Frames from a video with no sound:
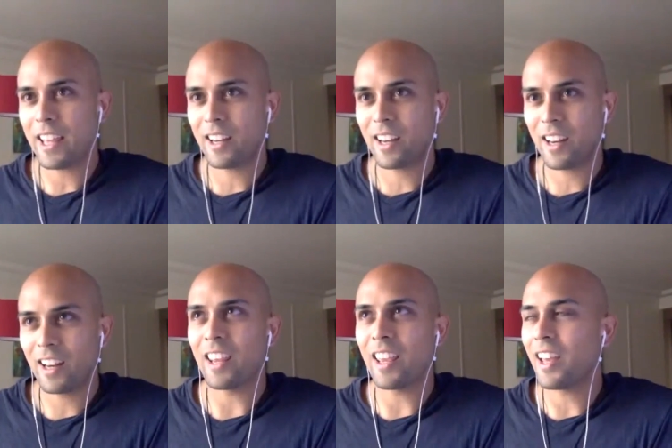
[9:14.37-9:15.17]
had,
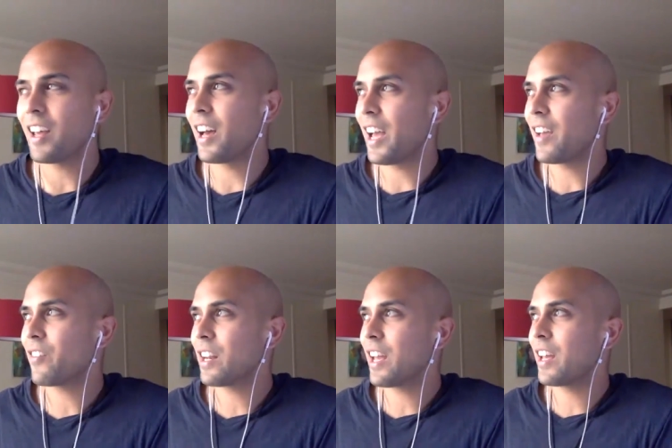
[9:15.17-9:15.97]
yeah, I
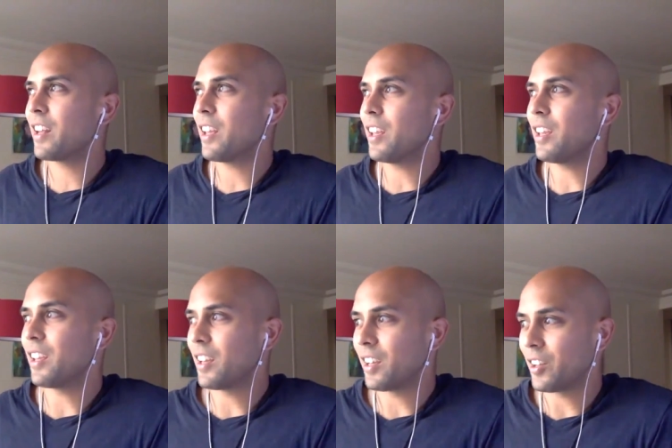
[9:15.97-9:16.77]
haven't had
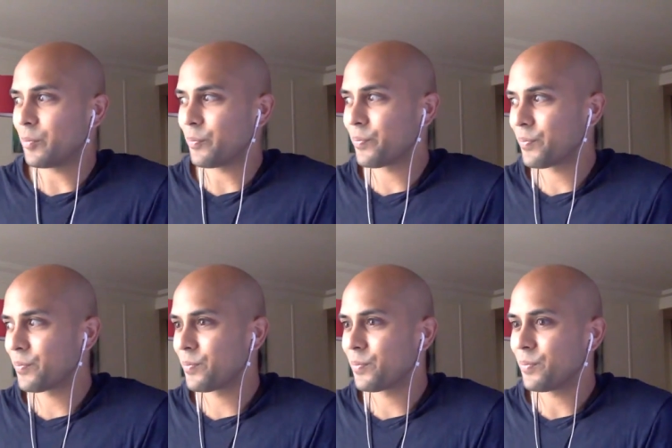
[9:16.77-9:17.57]
a um,
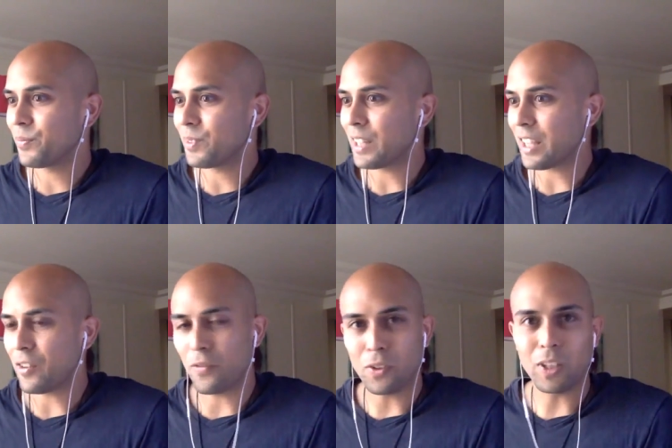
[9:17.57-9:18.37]
like
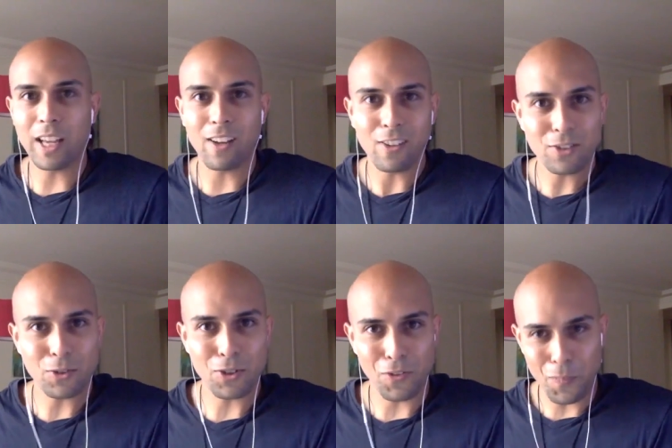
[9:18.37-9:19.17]
a full out
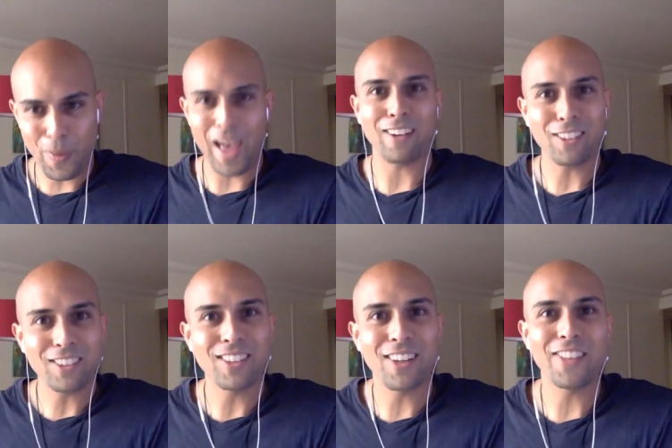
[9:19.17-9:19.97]
sort of battle
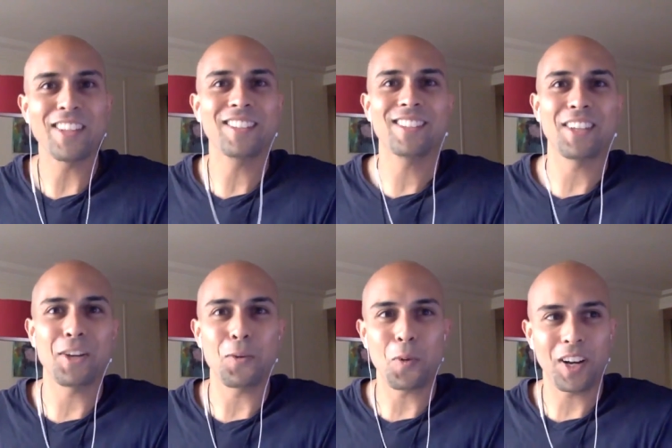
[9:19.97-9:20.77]
on this uh,
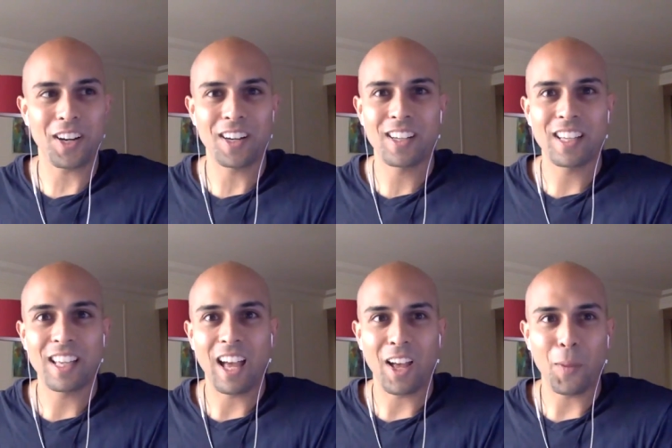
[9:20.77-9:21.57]
right. where
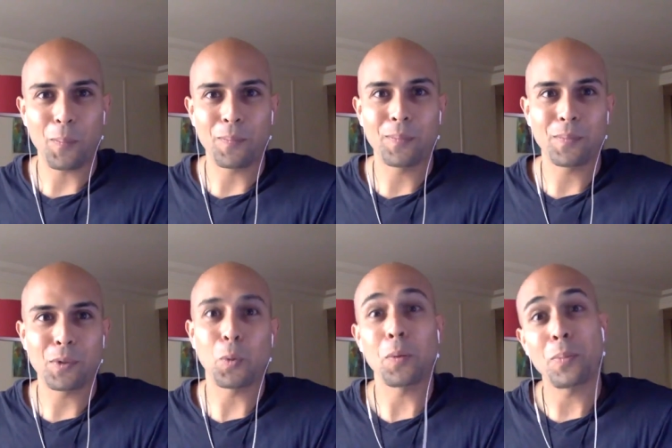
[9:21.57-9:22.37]
um,
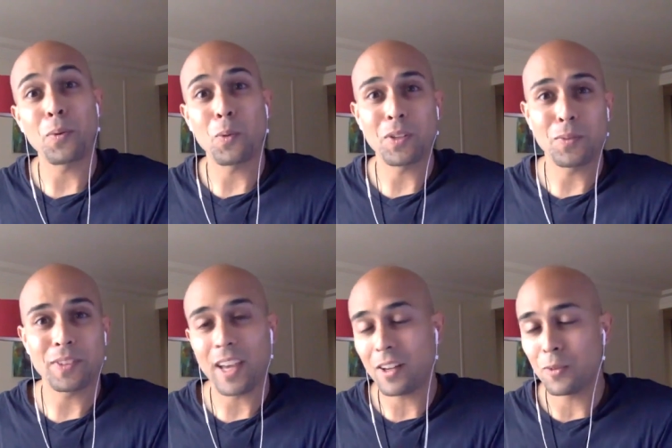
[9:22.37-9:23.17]
one one
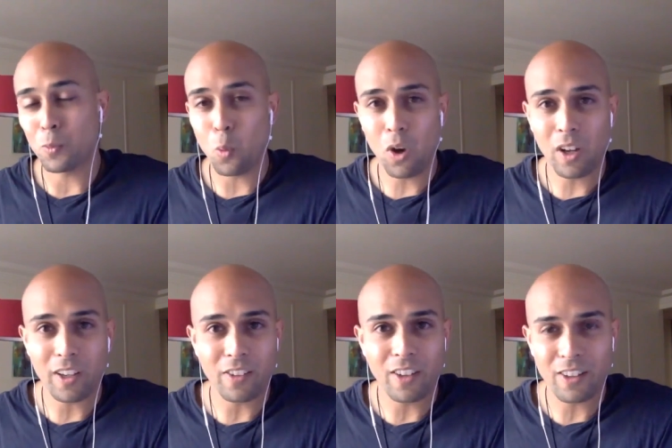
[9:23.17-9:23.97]
side won
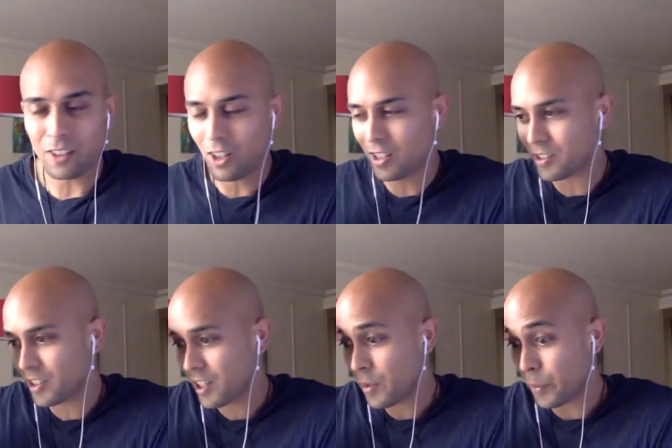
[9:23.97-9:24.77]
and the other lost.
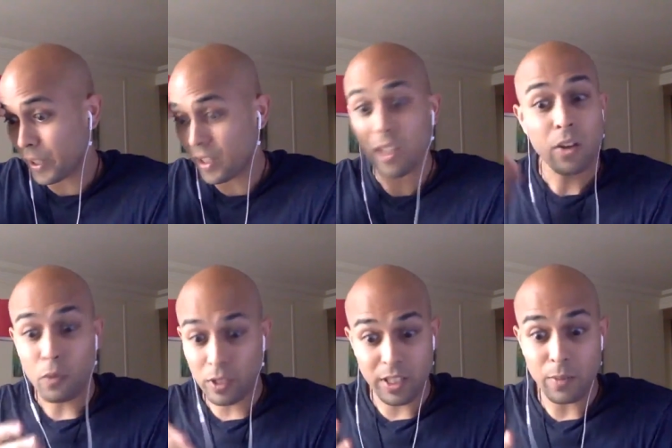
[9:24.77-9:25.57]
But for
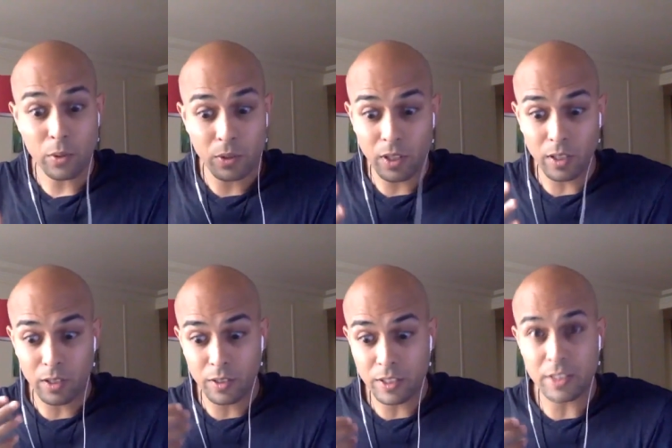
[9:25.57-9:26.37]
example,
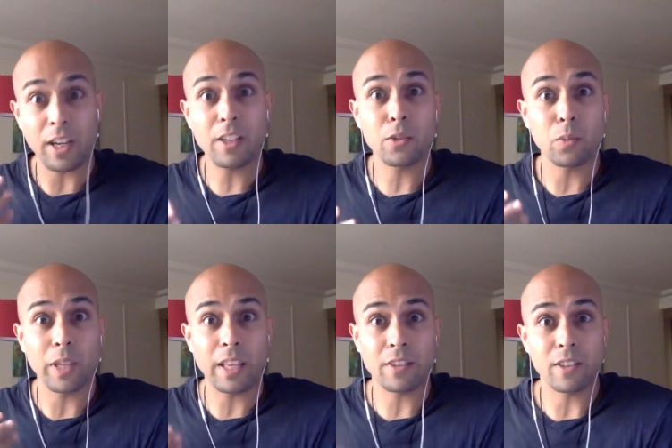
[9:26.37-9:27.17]
uh, designers will
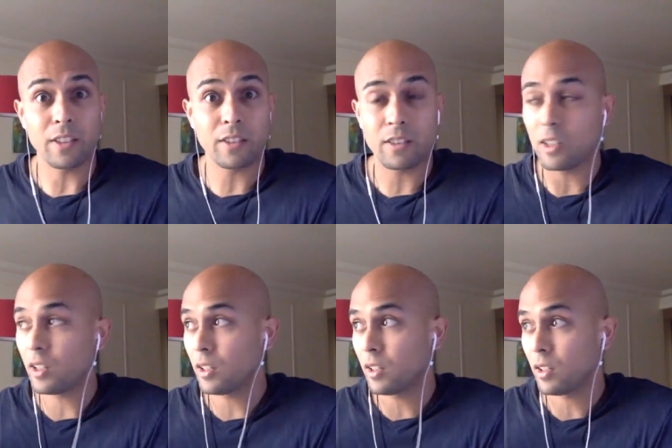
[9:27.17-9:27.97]
get into this.
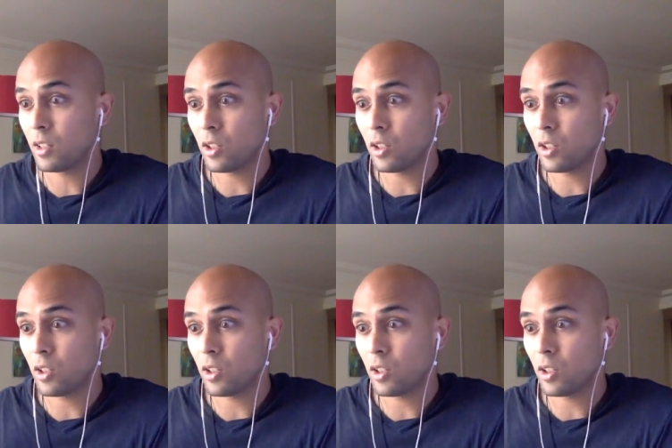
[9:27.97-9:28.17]
Uh,